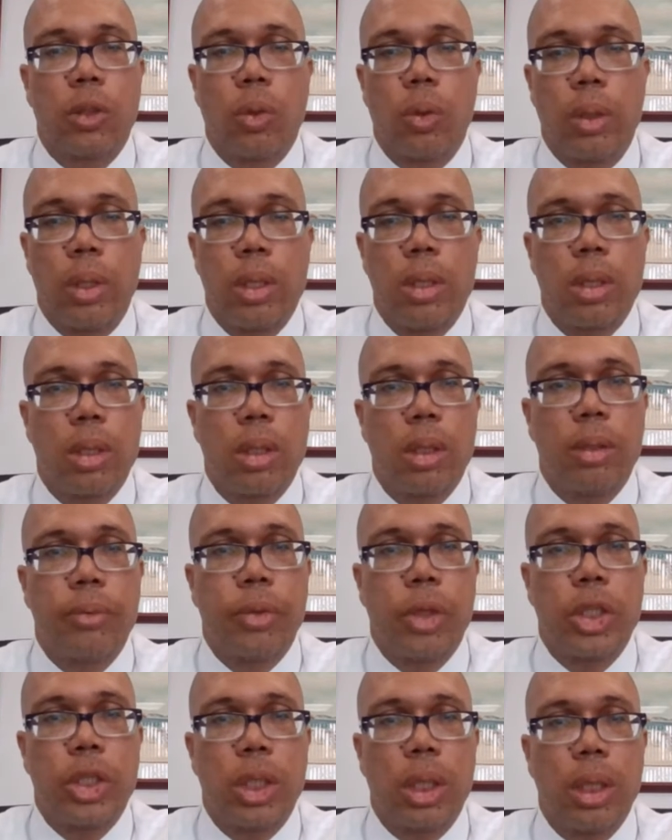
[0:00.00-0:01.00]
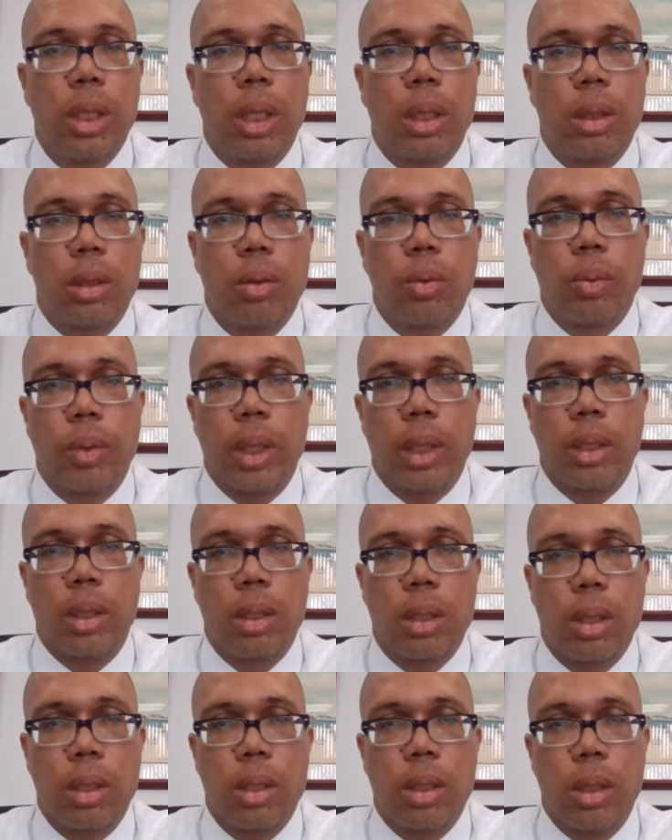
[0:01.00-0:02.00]
So this conversion that we are
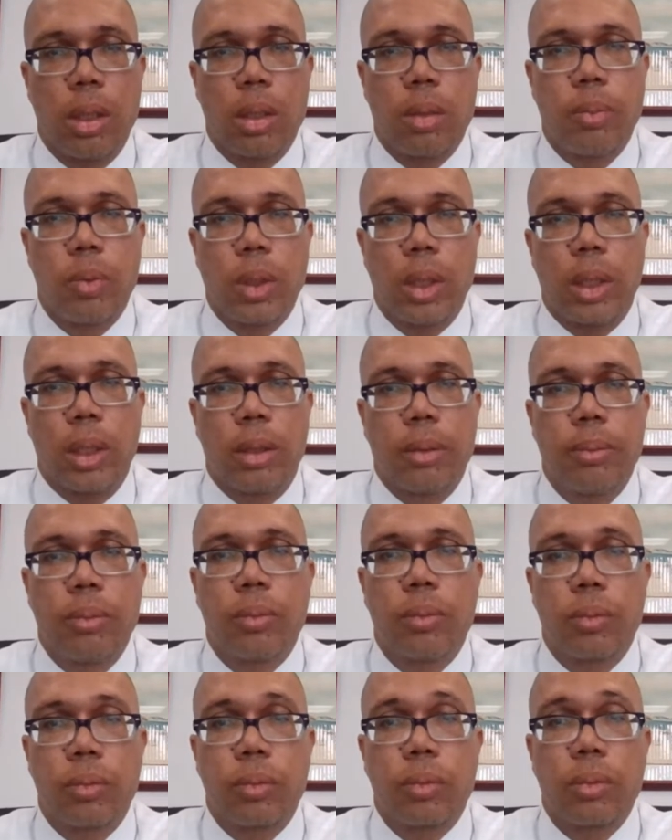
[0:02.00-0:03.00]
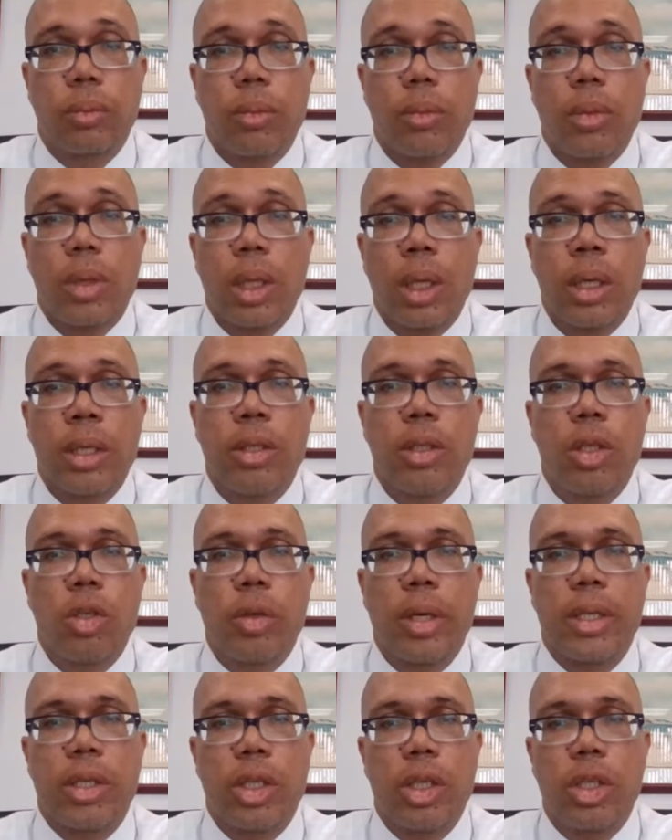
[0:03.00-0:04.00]
discussing this morning is the
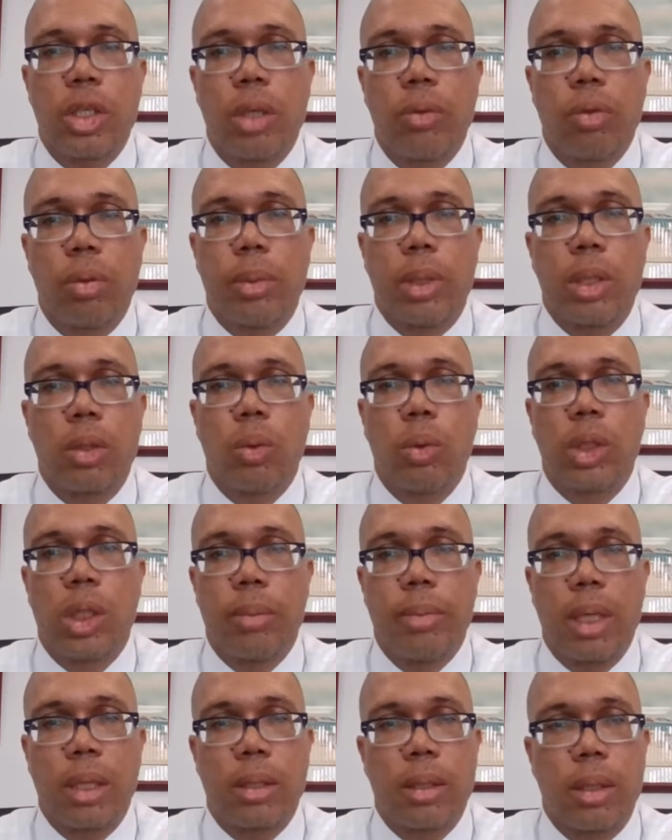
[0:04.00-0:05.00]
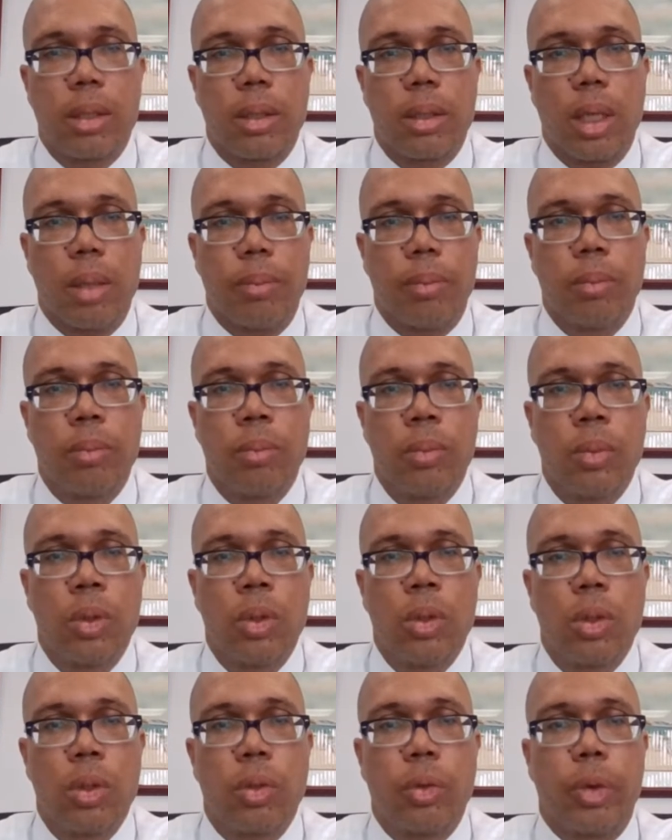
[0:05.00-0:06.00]
transition from the Scotiabank system
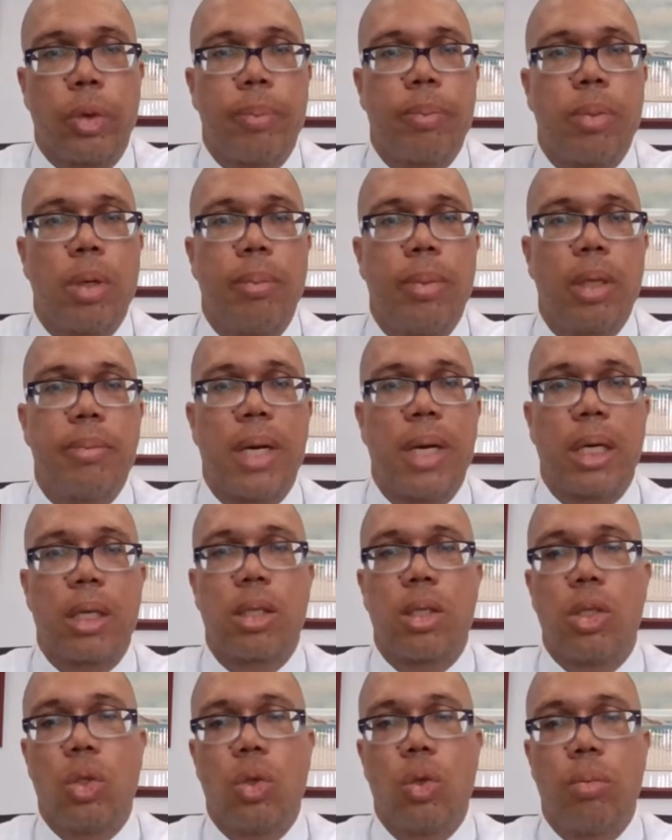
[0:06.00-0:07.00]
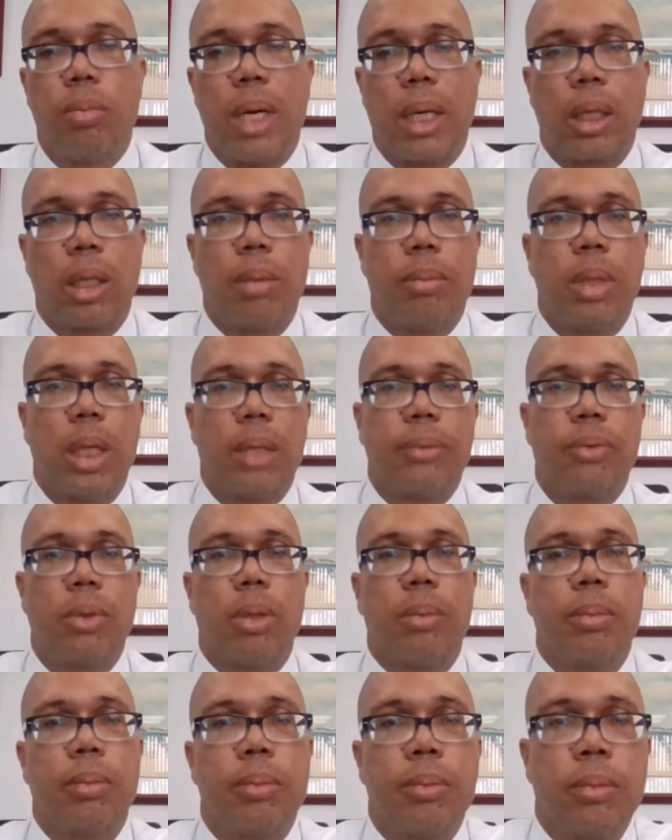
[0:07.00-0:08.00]
to the Republic Bank's new banking platform.